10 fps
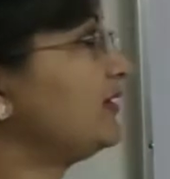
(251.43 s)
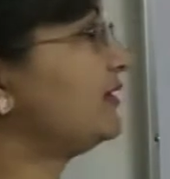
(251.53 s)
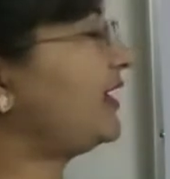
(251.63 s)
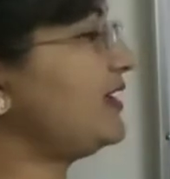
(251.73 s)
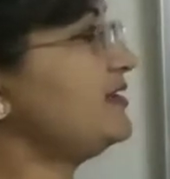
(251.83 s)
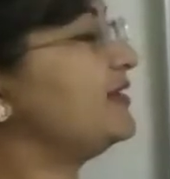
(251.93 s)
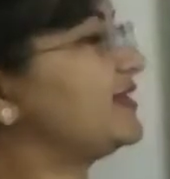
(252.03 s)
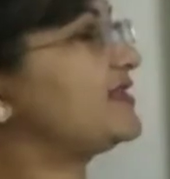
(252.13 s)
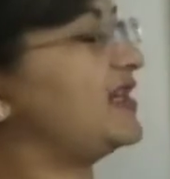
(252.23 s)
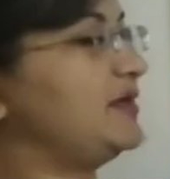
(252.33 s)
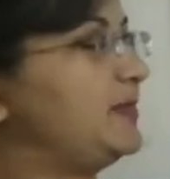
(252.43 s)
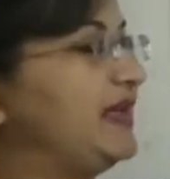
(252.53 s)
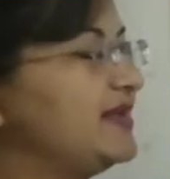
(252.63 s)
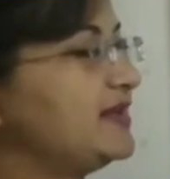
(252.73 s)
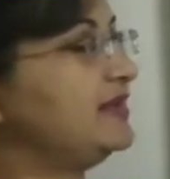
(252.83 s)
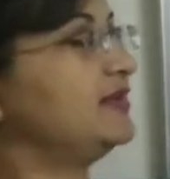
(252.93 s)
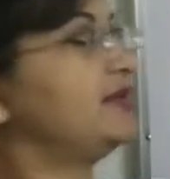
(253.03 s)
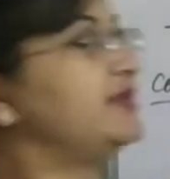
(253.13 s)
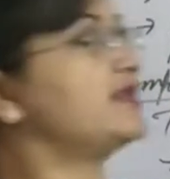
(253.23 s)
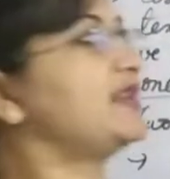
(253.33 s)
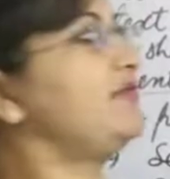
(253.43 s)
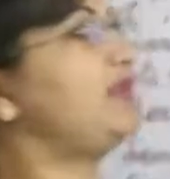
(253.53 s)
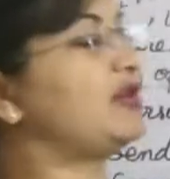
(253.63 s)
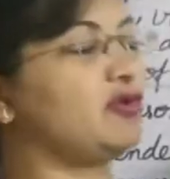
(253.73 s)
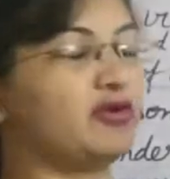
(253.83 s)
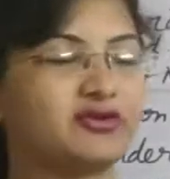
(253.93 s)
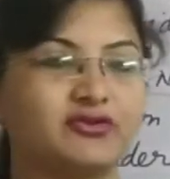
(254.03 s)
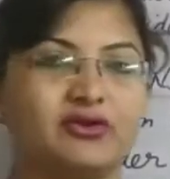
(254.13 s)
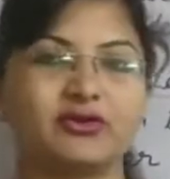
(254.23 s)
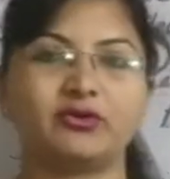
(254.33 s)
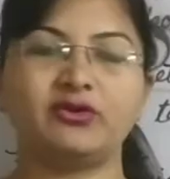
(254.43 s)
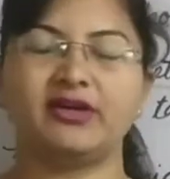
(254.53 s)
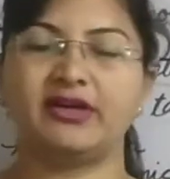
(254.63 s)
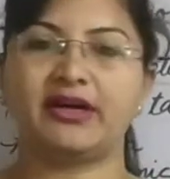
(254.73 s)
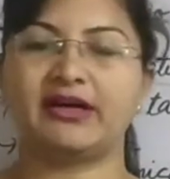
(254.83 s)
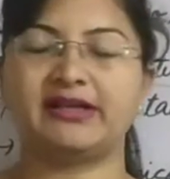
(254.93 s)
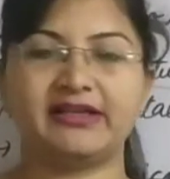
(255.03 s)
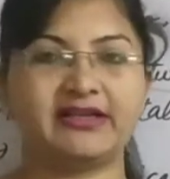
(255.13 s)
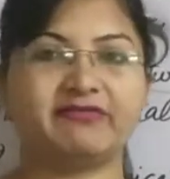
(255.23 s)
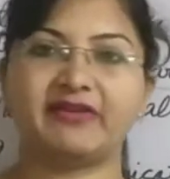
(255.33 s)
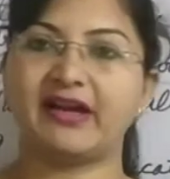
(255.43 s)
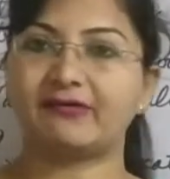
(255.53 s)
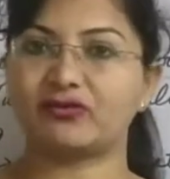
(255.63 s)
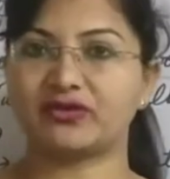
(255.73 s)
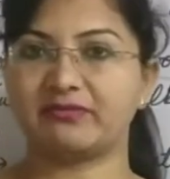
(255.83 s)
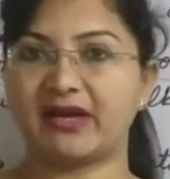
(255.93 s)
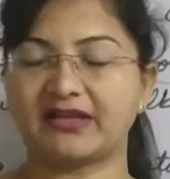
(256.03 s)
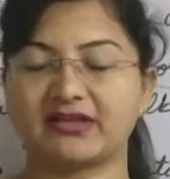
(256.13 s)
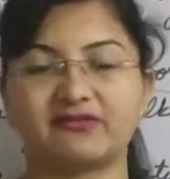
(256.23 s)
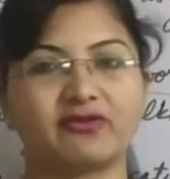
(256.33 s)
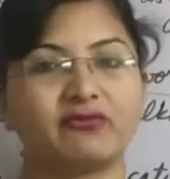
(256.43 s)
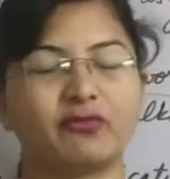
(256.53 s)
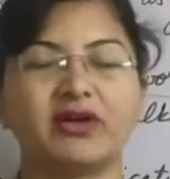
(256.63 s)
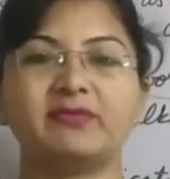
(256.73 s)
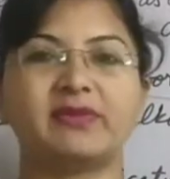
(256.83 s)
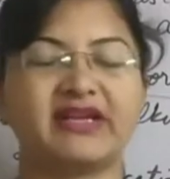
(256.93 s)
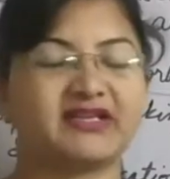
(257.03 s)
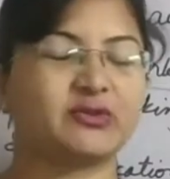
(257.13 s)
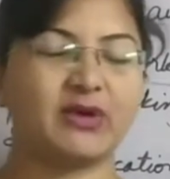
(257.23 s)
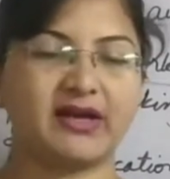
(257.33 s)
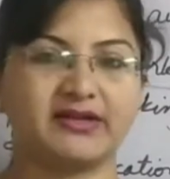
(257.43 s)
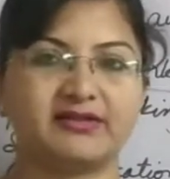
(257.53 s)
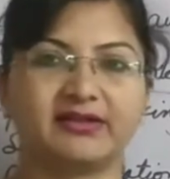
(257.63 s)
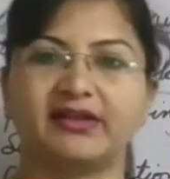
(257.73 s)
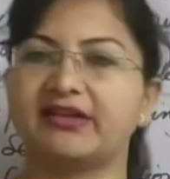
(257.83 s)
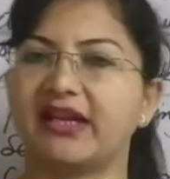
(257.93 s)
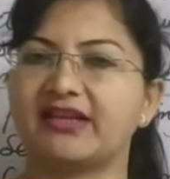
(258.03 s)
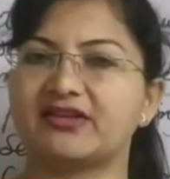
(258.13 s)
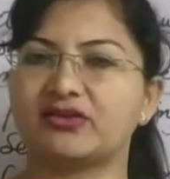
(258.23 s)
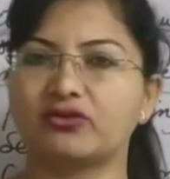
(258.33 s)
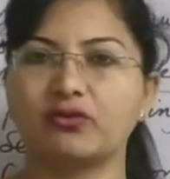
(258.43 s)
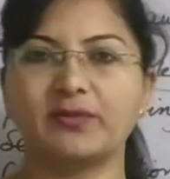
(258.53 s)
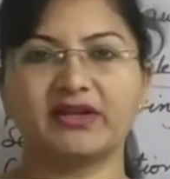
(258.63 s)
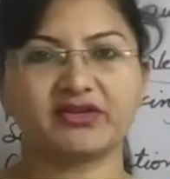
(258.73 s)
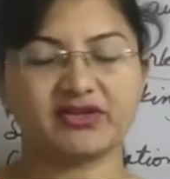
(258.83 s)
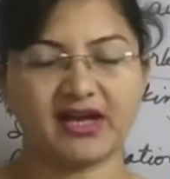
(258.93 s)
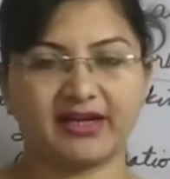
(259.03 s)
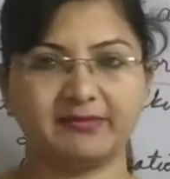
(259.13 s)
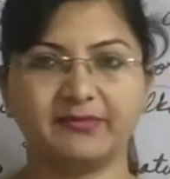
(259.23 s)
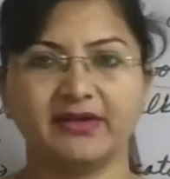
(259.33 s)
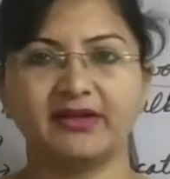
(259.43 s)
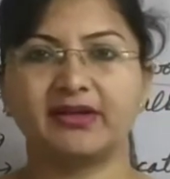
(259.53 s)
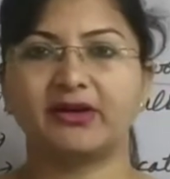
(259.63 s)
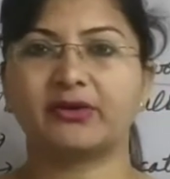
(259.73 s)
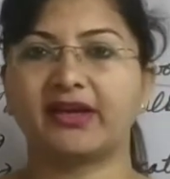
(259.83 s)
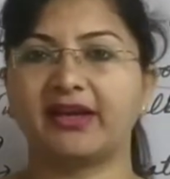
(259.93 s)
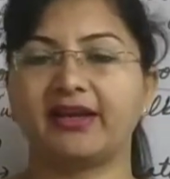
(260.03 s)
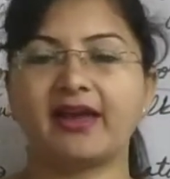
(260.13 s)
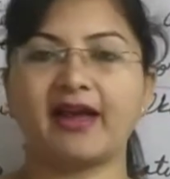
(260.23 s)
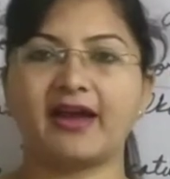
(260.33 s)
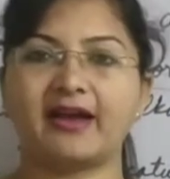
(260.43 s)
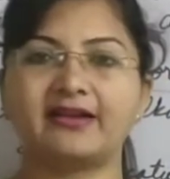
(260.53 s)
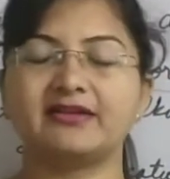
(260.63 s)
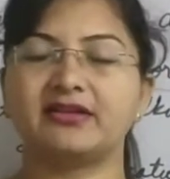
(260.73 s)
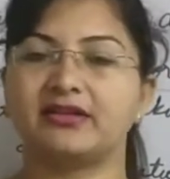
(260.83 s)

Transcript: at distant place. The same way cost also. Earlier if we have to send message from one place to another, it takes too much time, okay, and